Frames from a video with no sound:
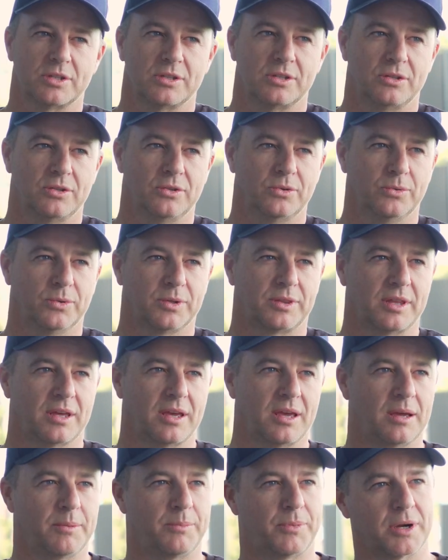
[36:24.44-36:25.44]
it you with the
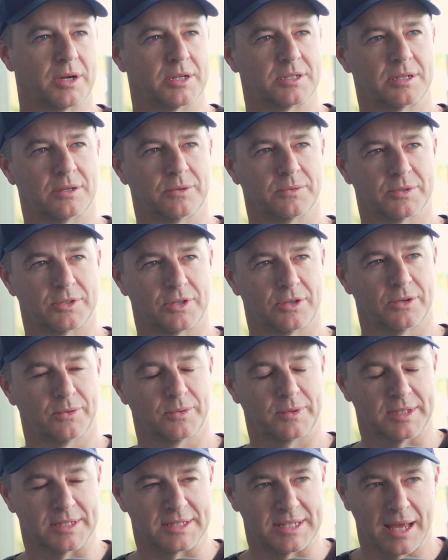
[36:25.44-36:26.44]
hairbrush and it was her
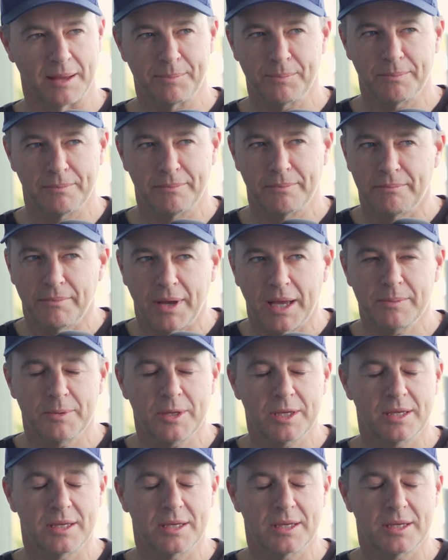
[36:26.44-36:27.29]
with the tap? Maybe.